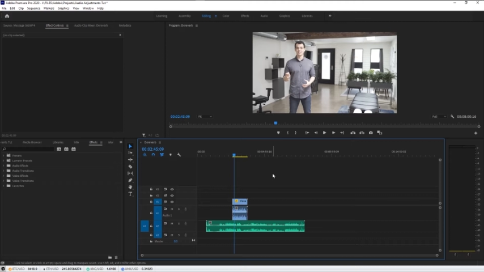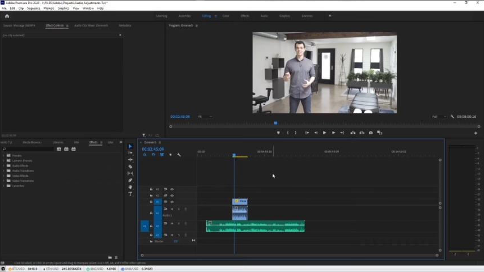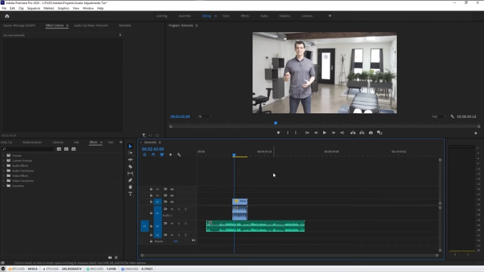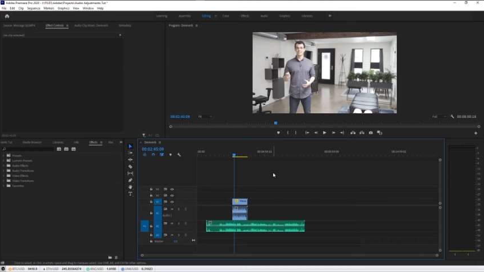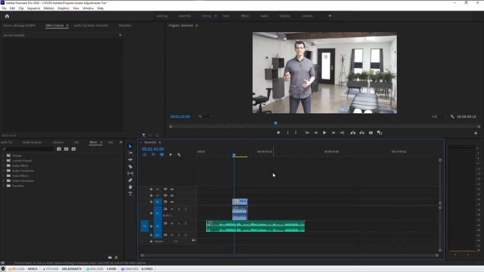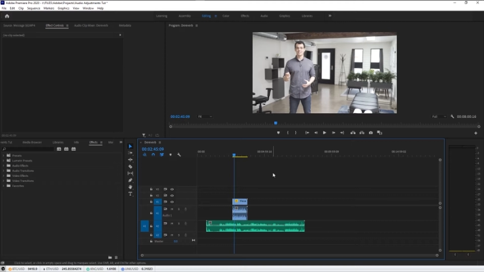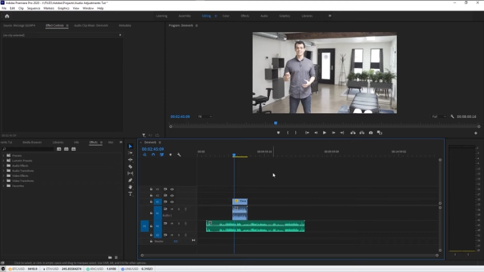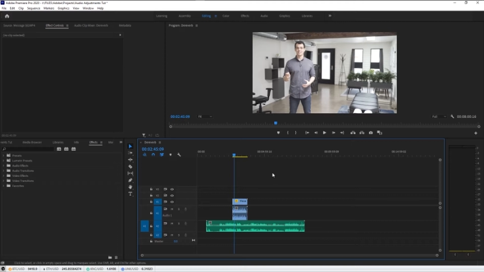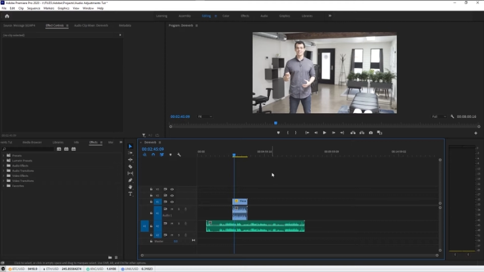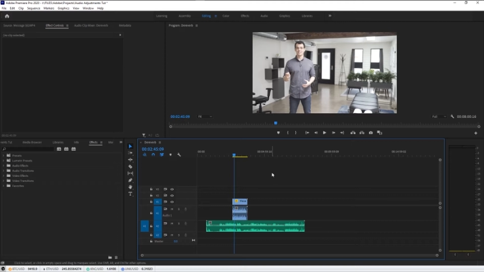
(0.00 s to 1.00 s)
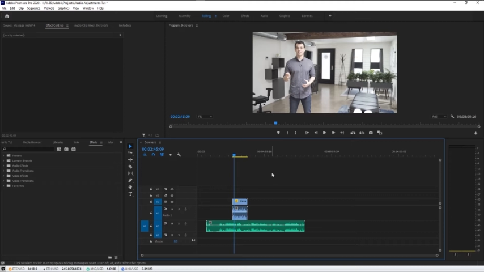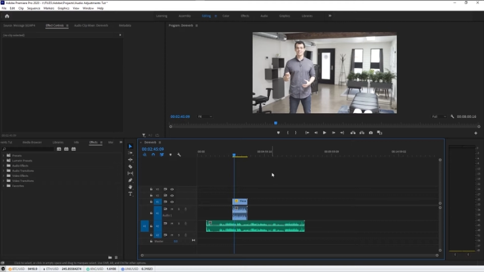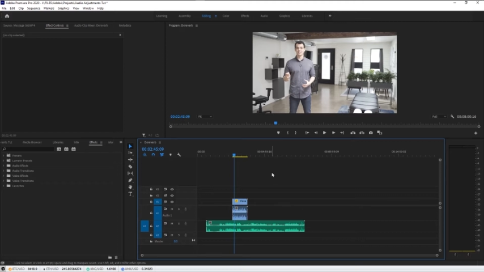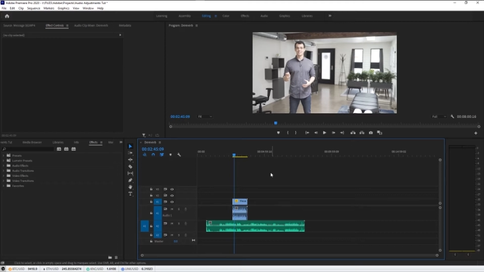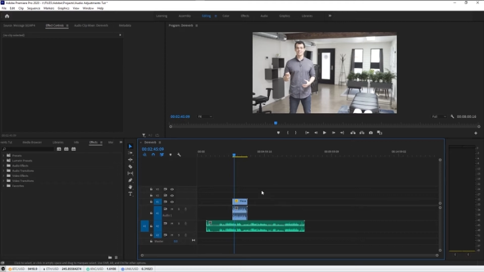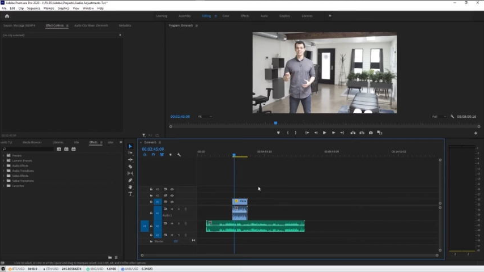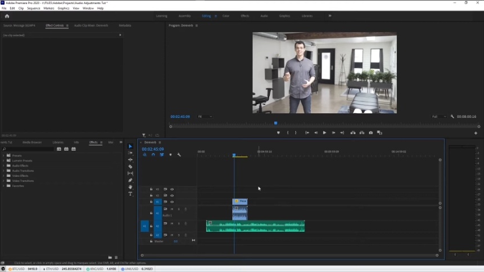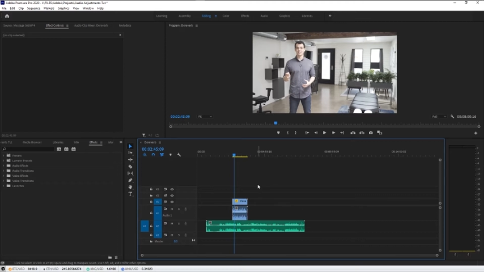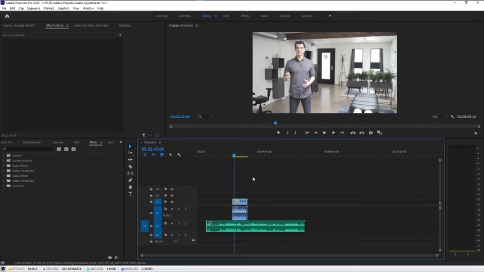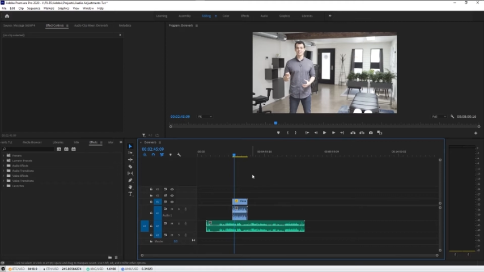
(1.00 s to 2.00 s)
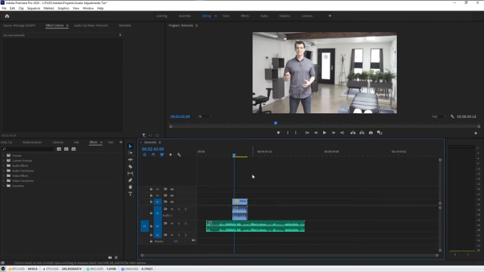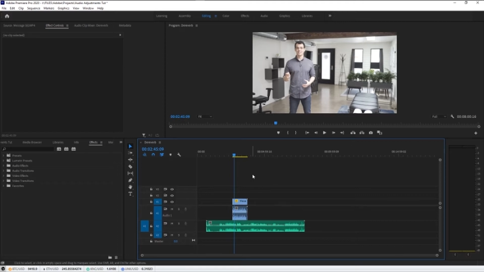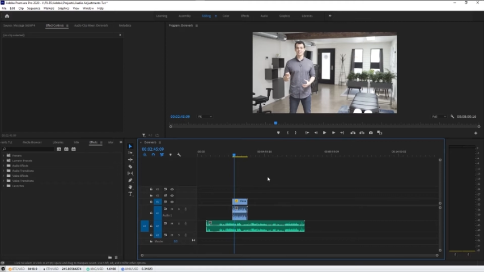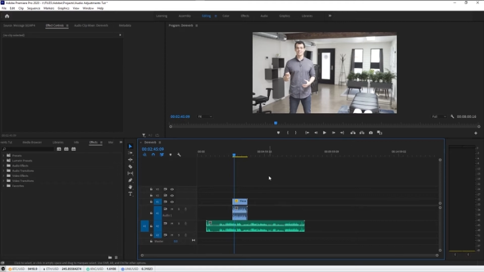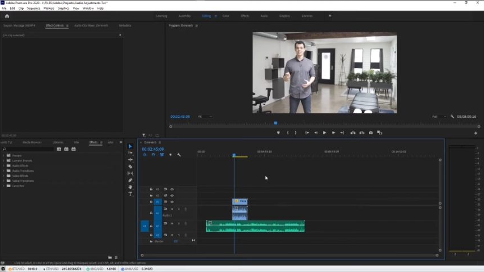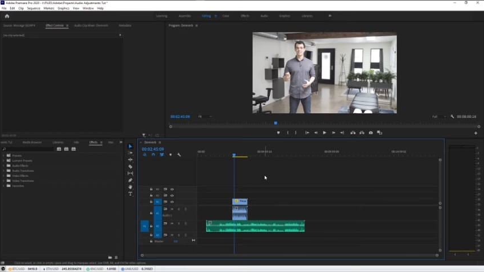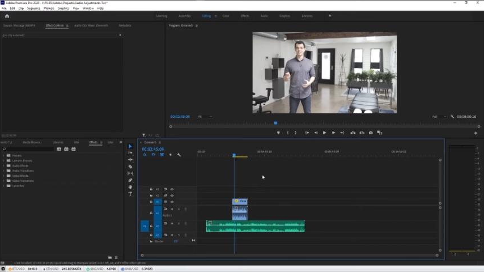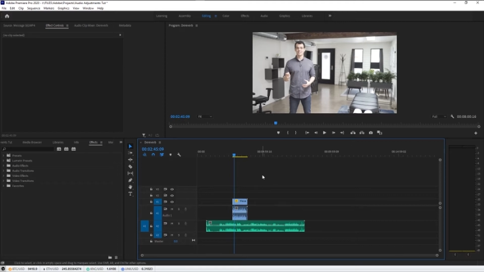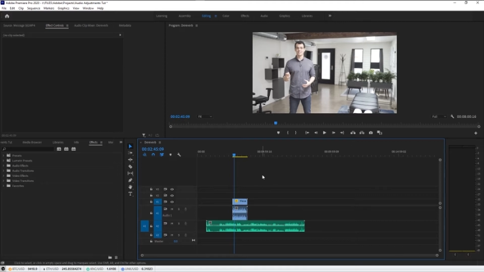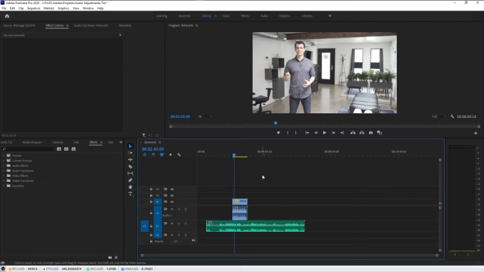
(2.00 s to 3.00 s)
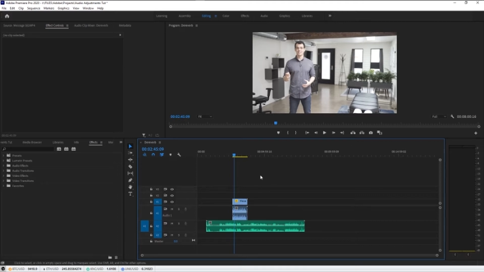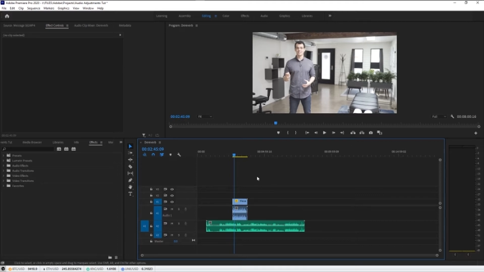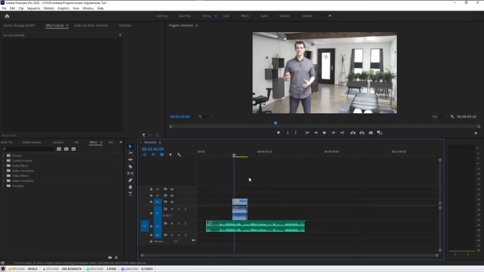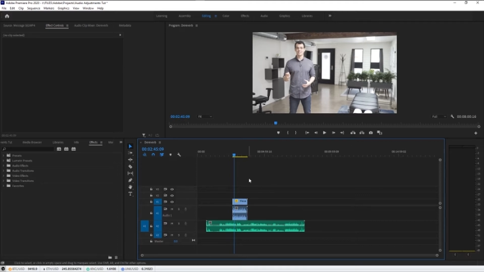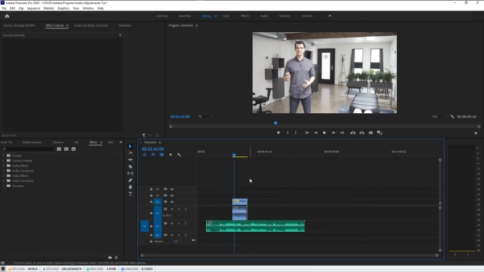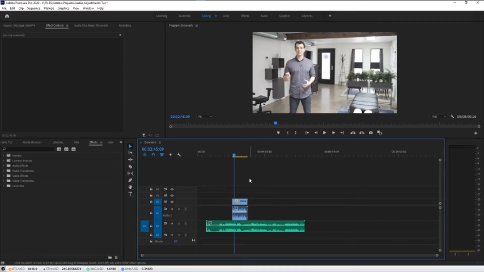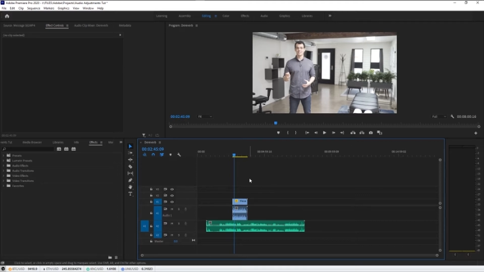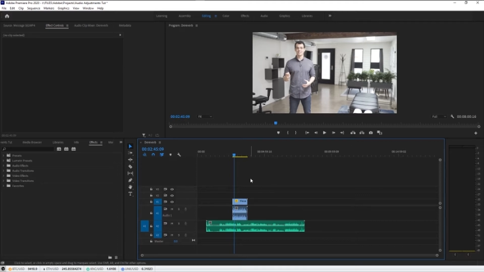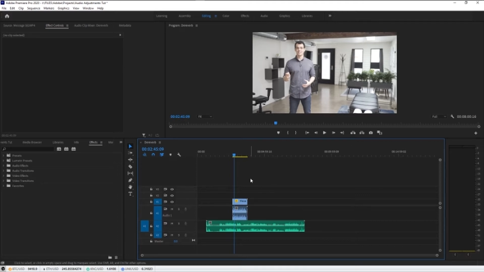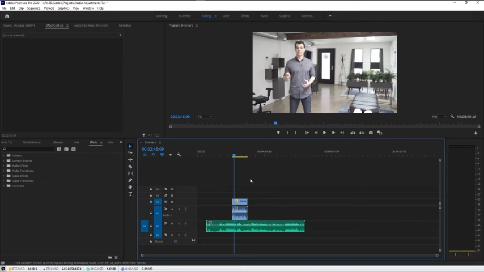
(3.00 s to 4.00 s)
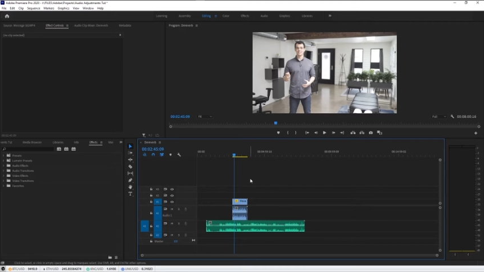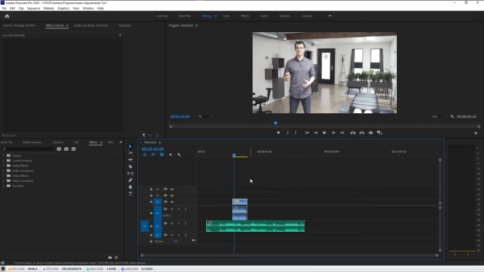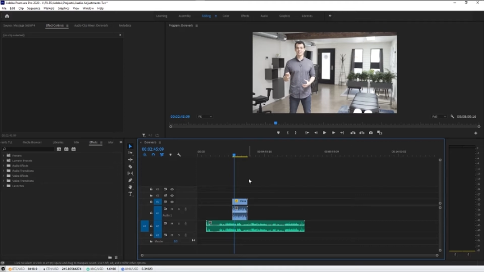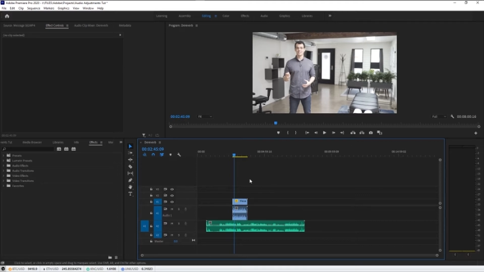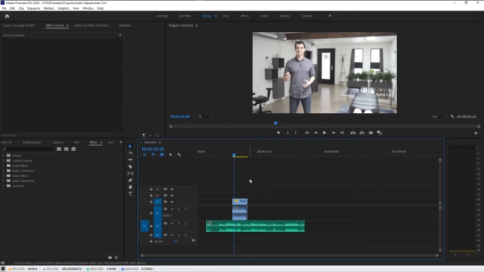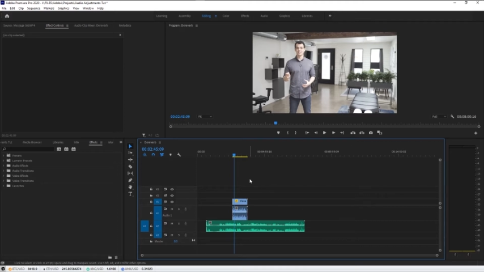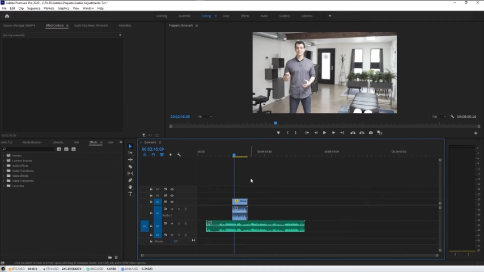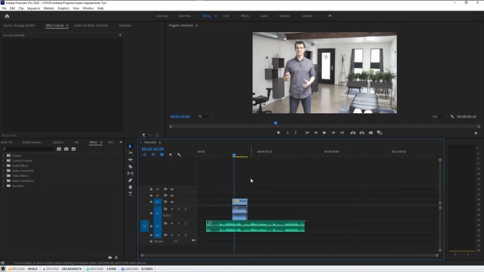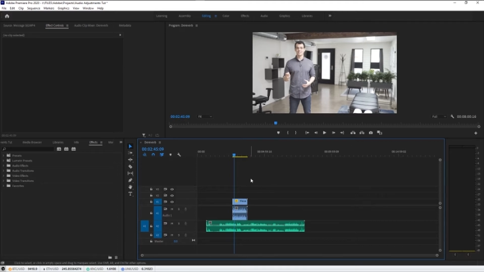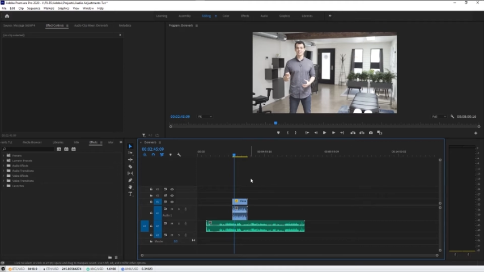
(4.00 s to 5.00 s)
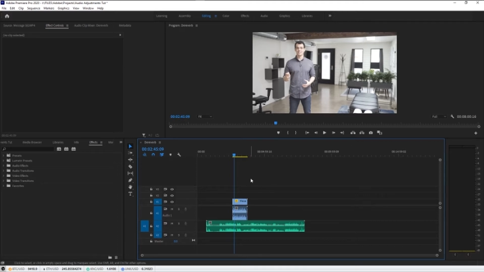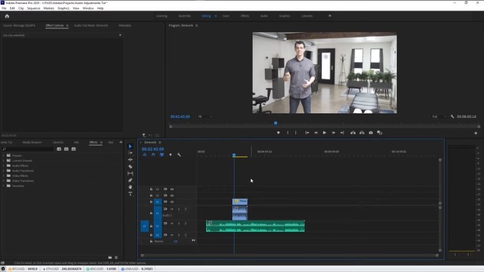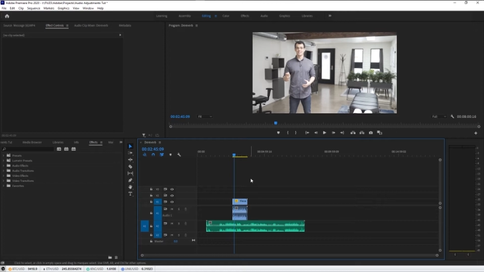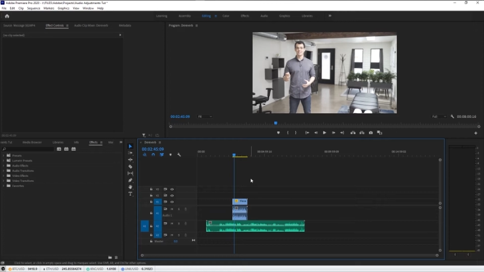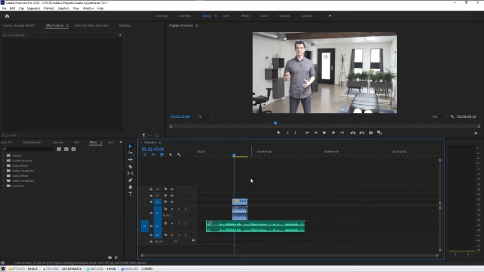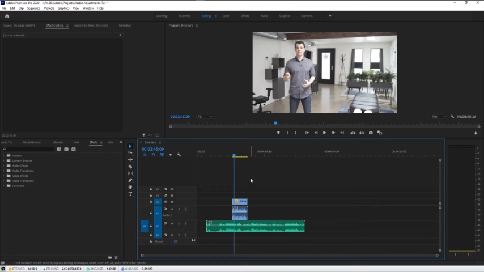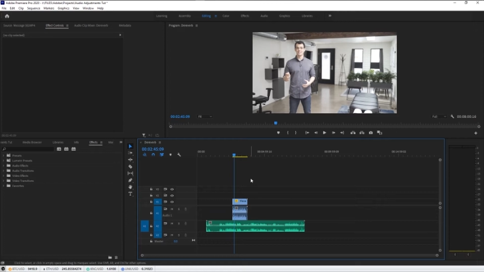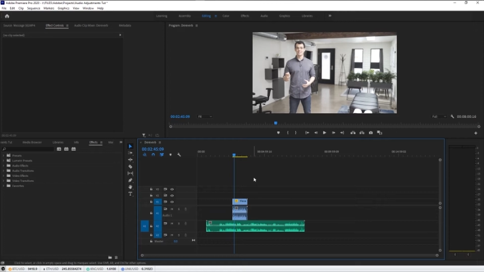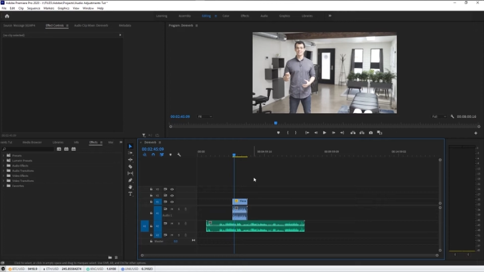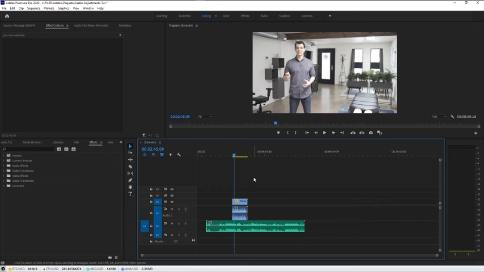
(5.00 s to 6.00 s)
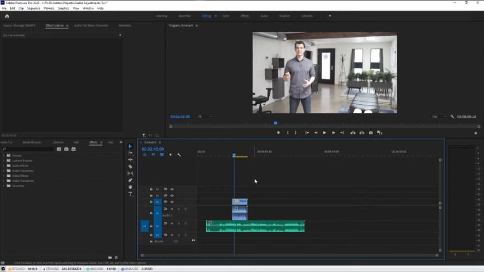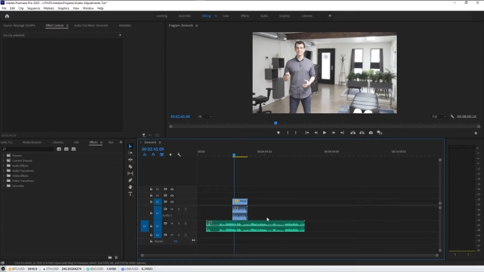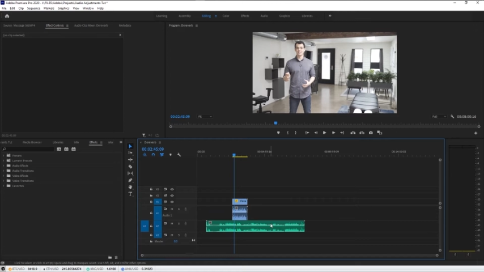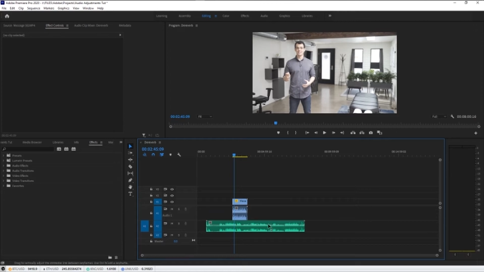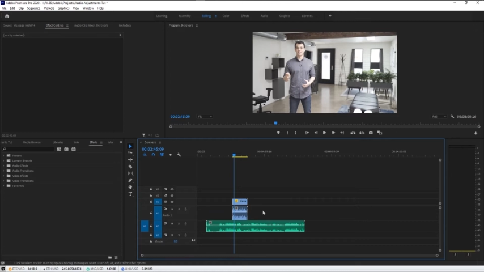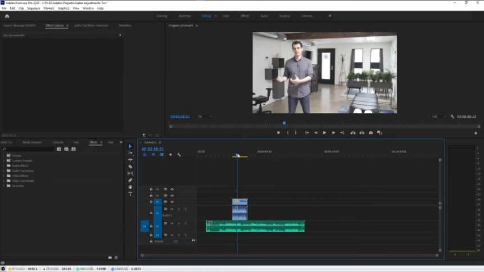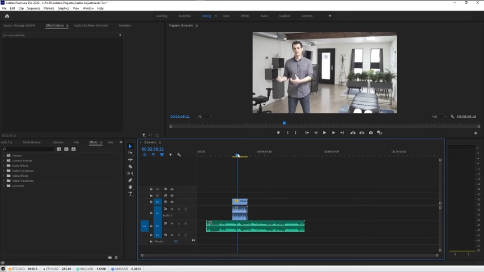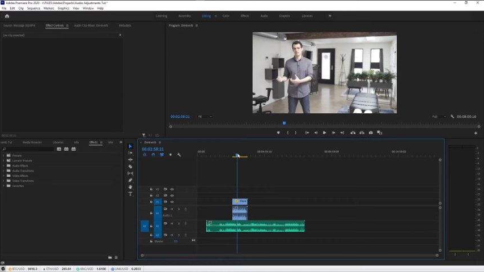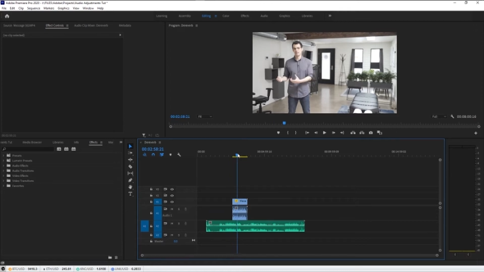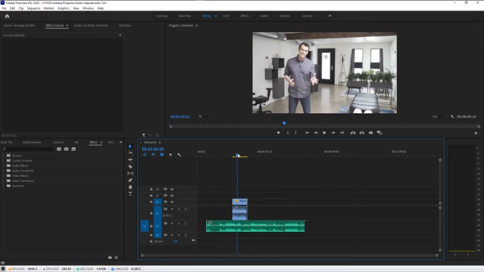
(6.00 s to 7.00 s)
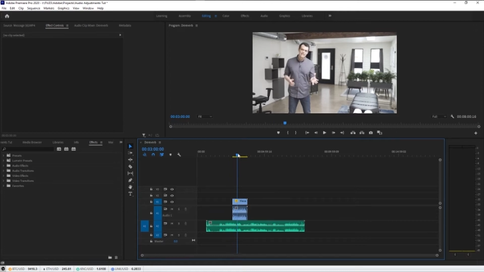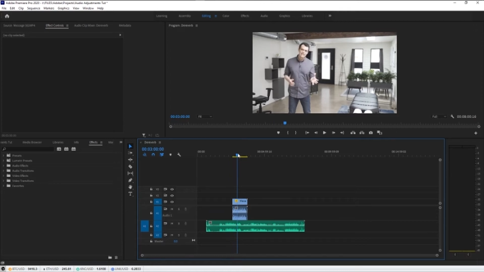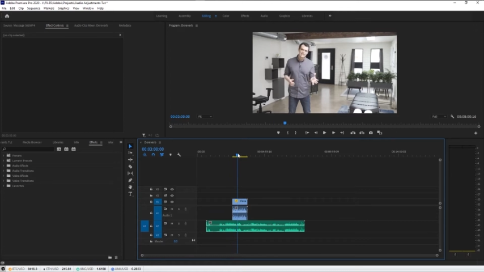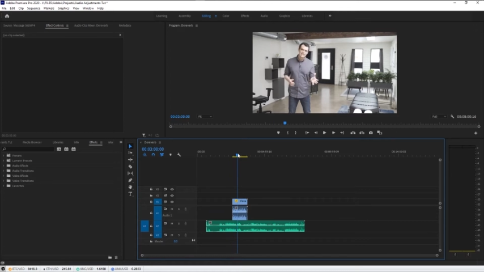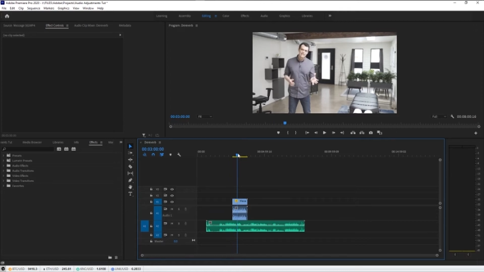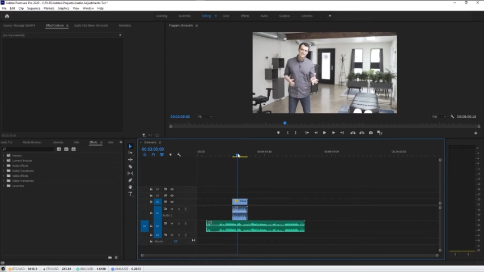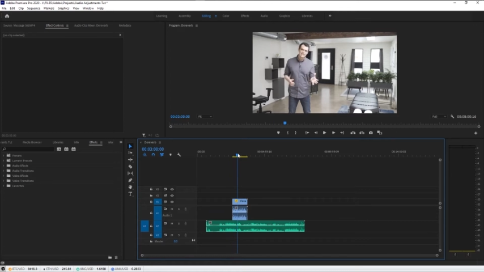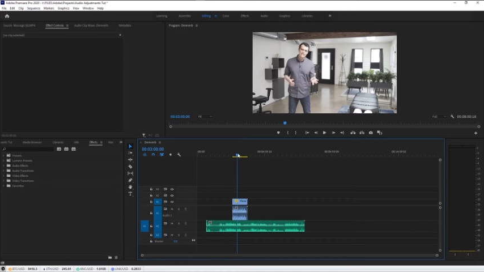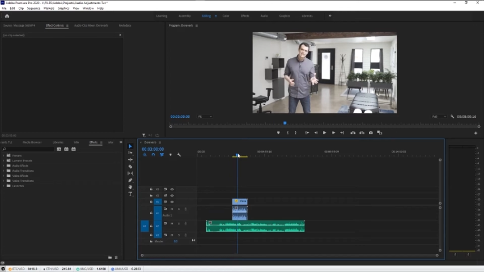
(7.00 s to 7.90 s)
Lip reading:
No face is visible, so there are no lips to read.